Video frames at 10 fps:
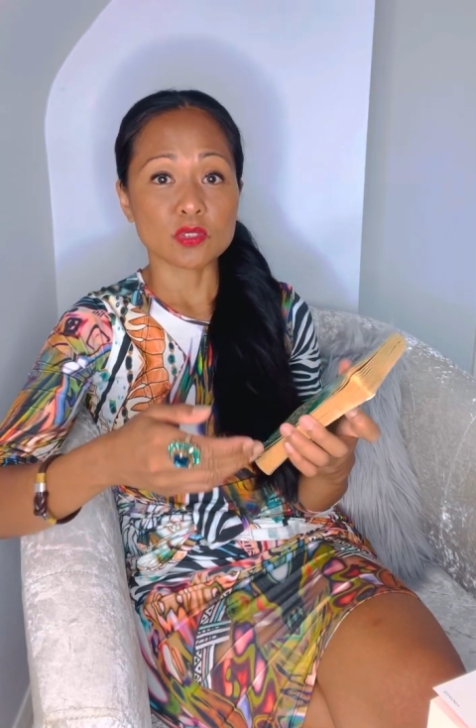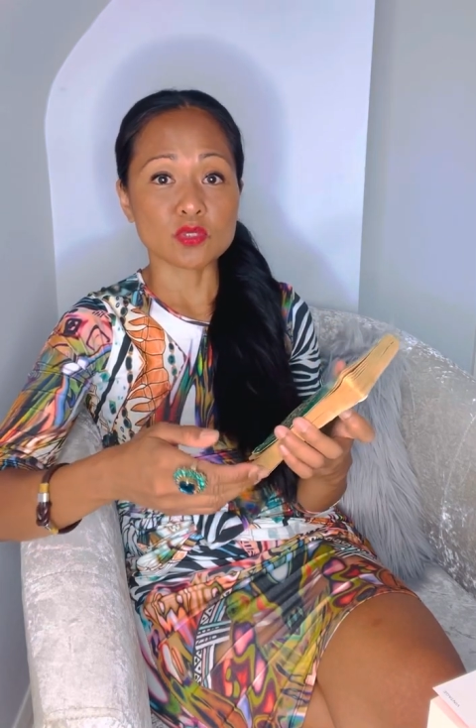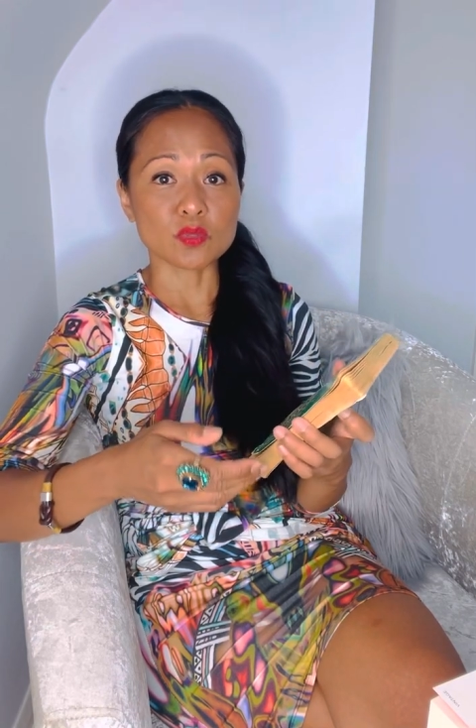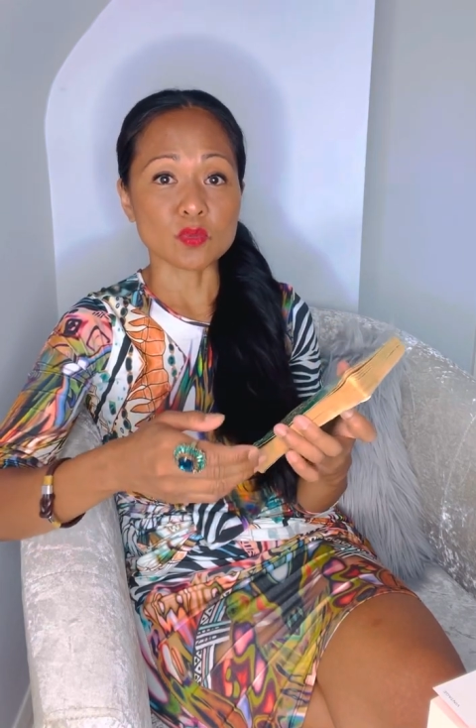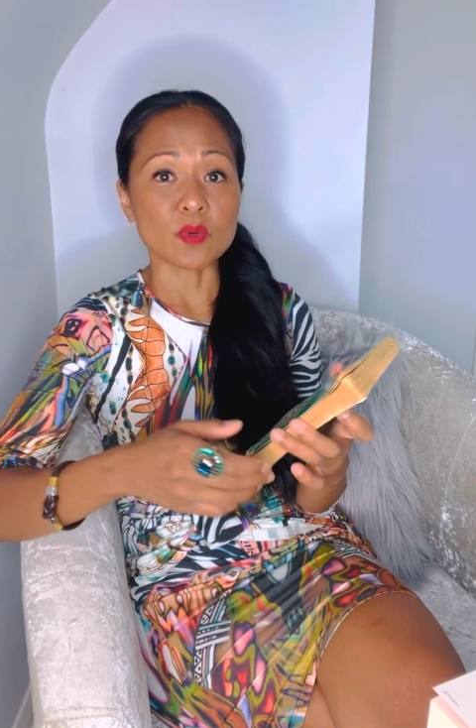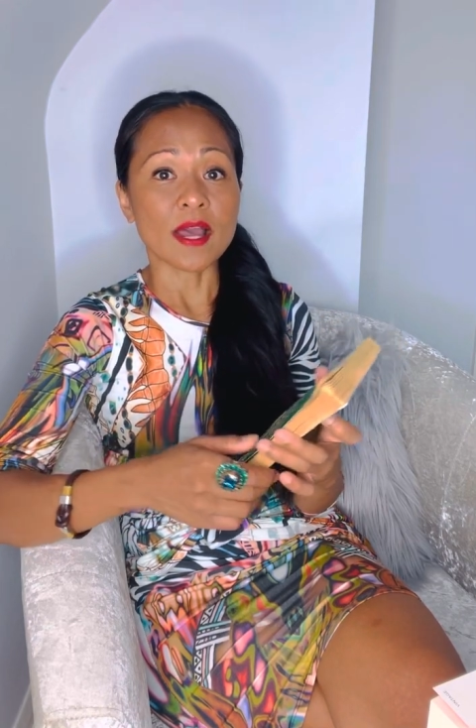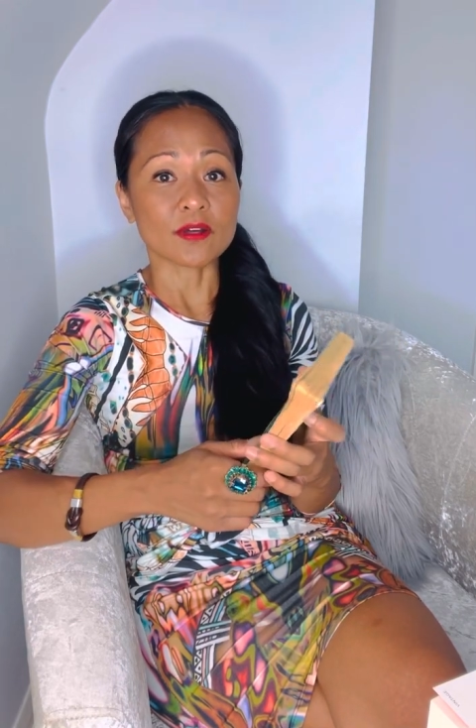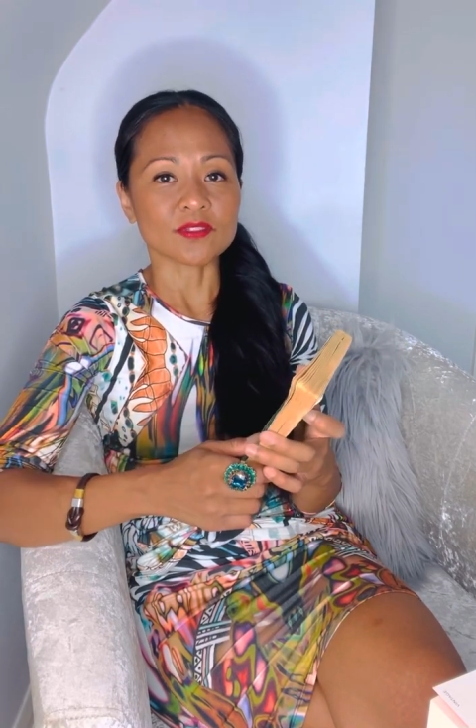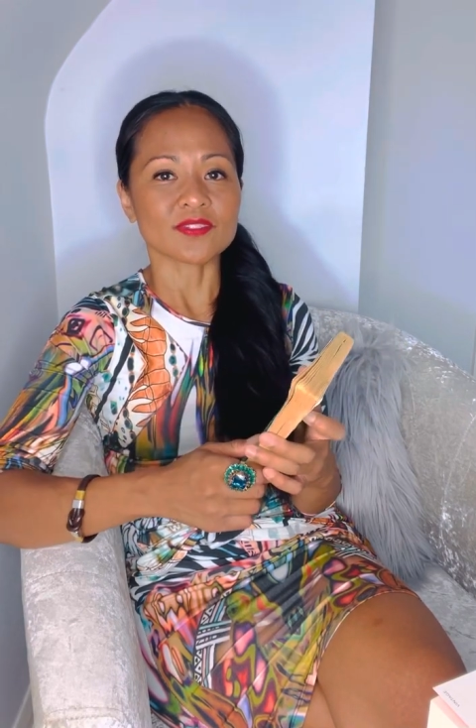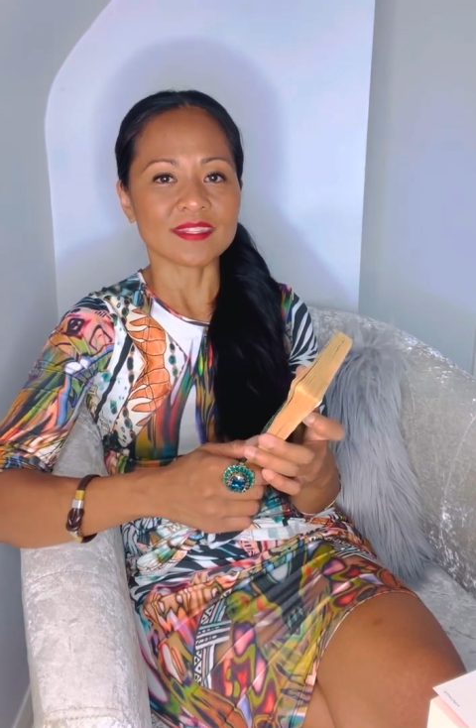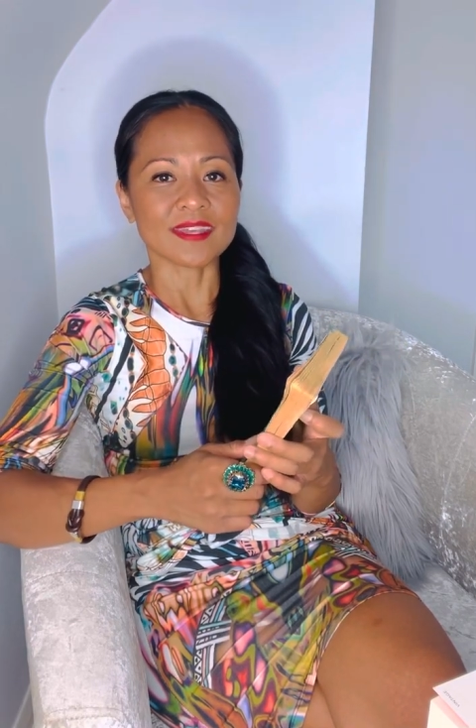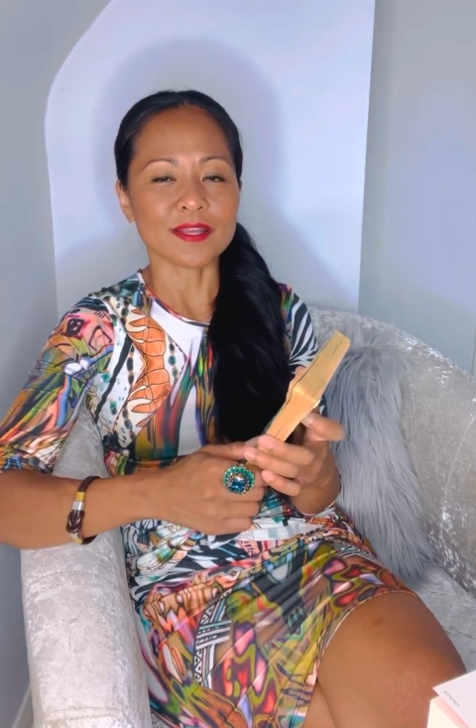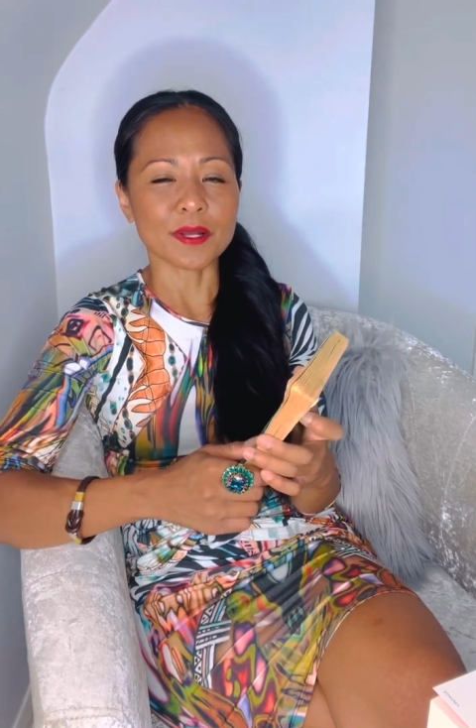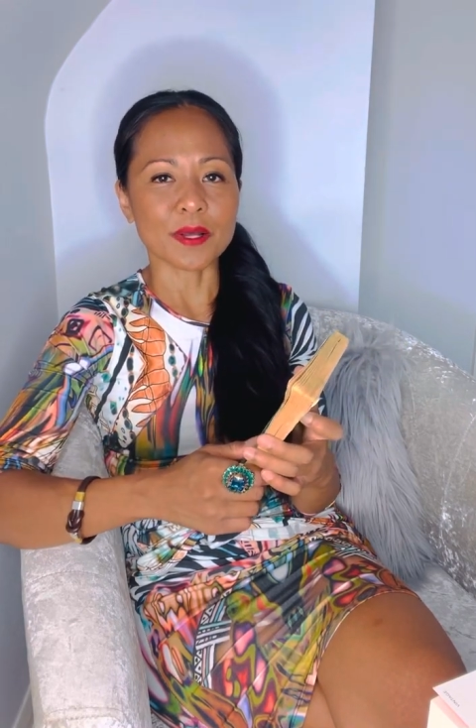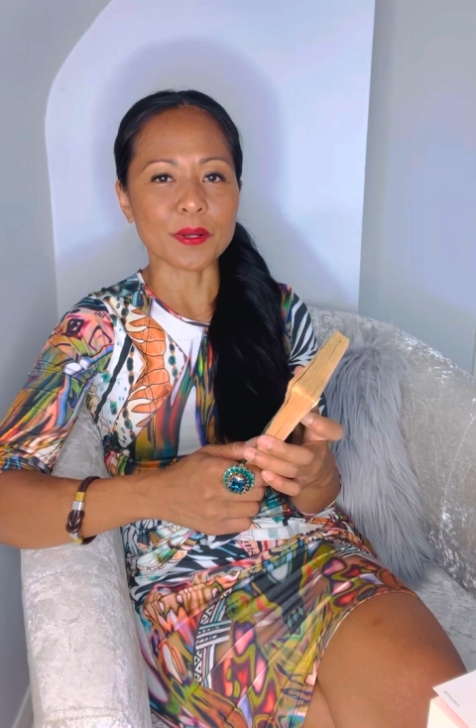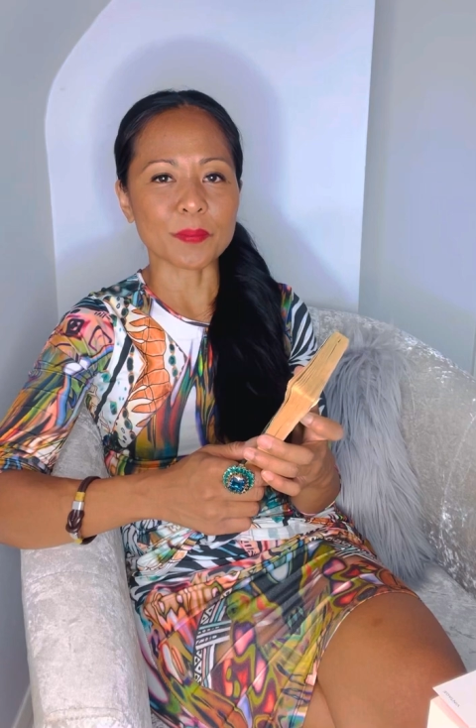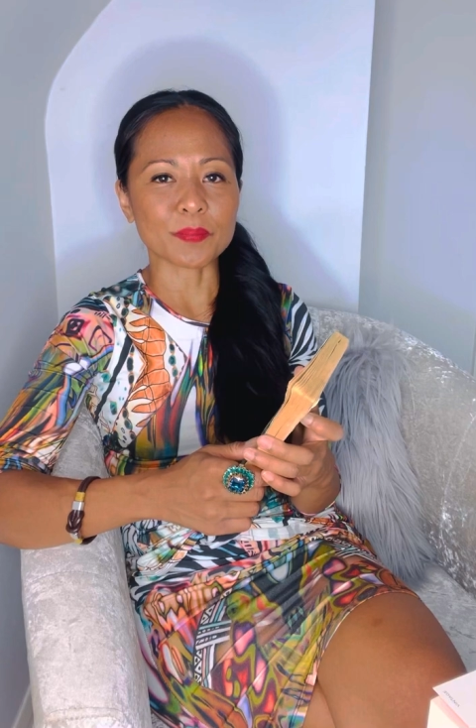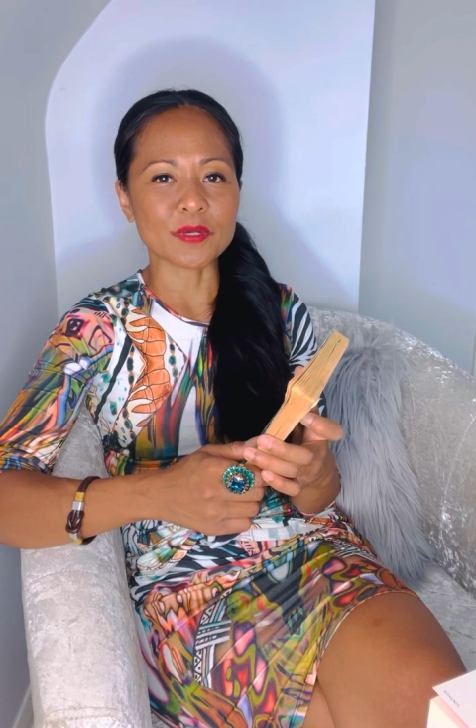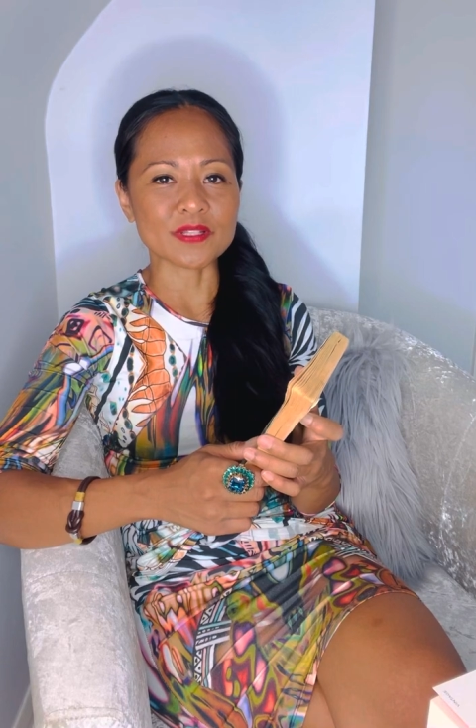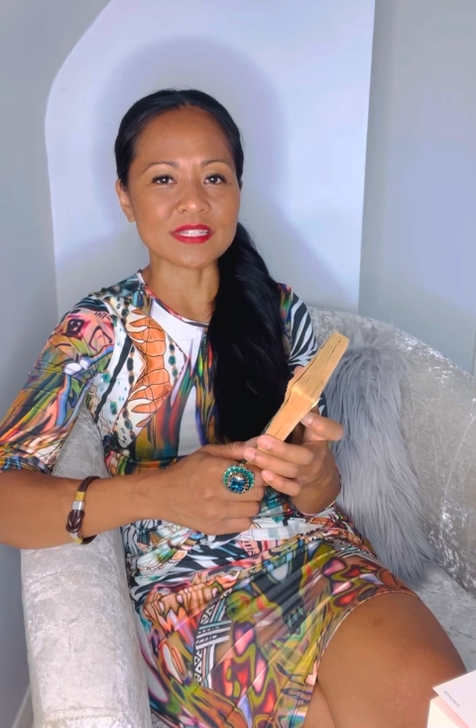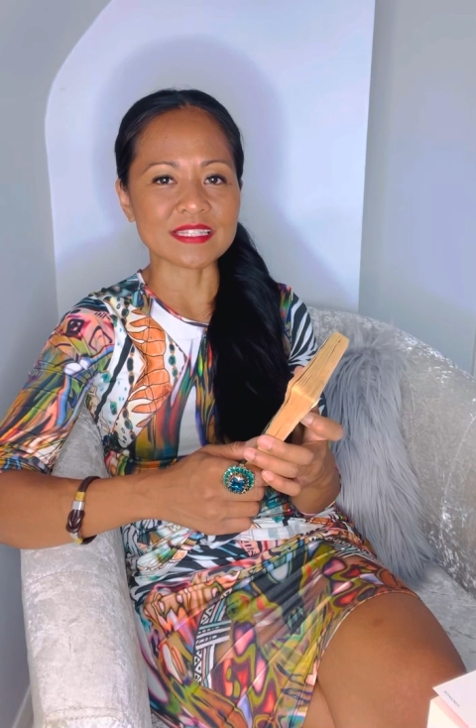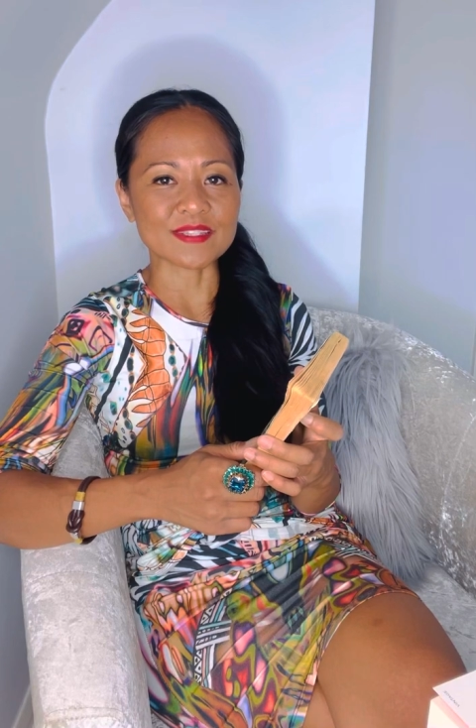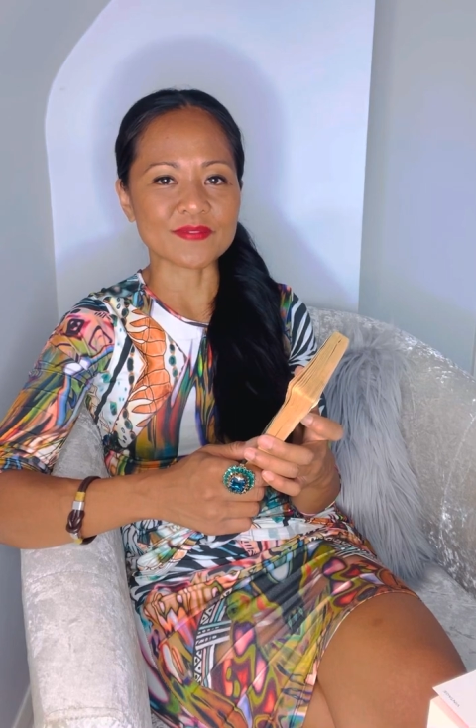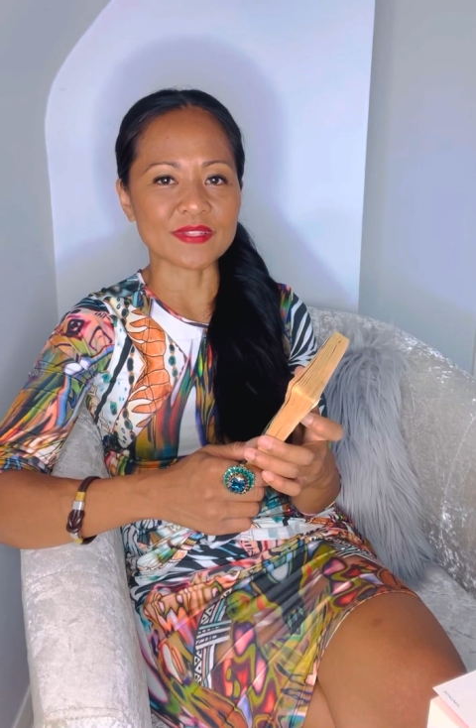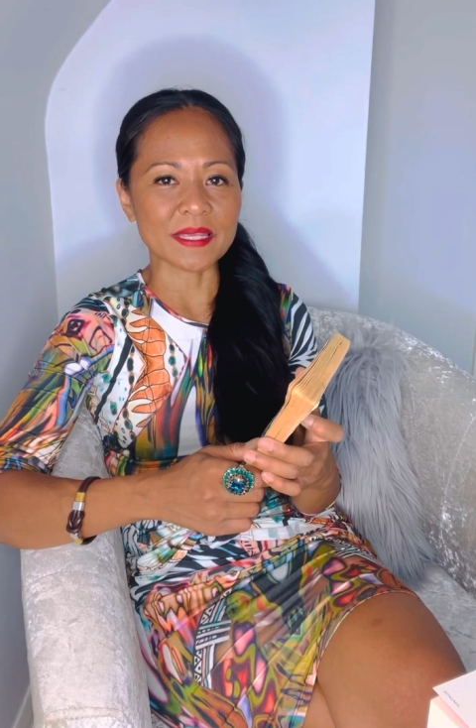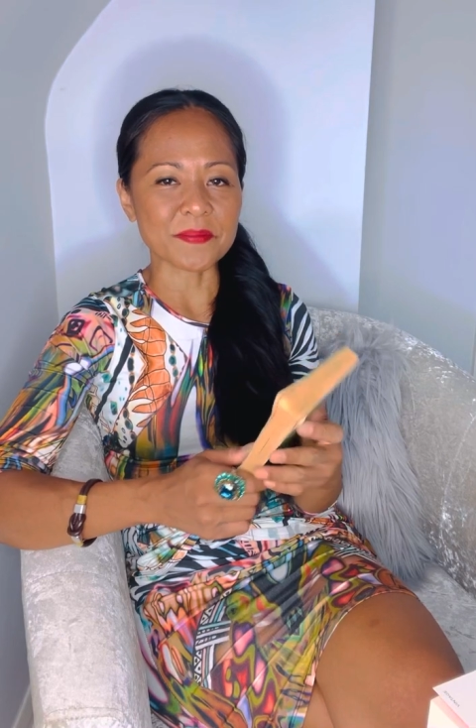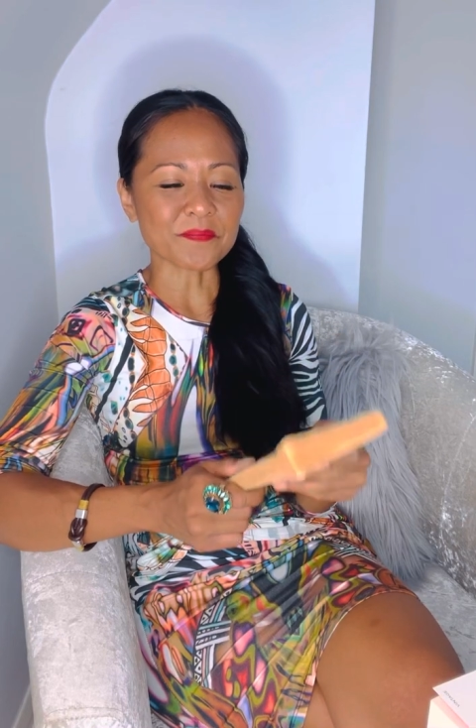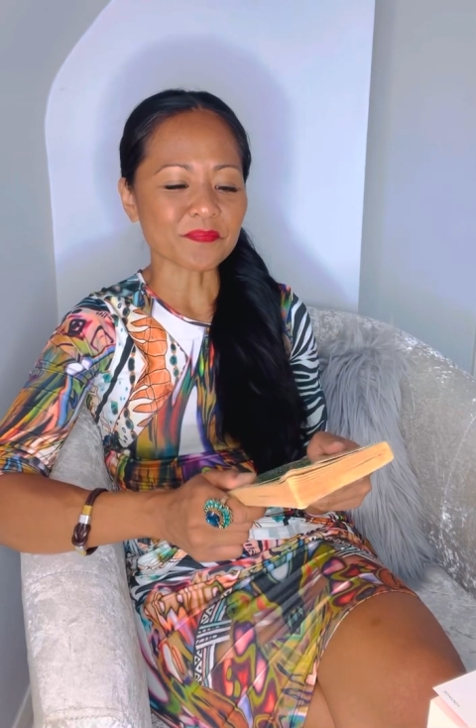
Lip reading: to how to think positively.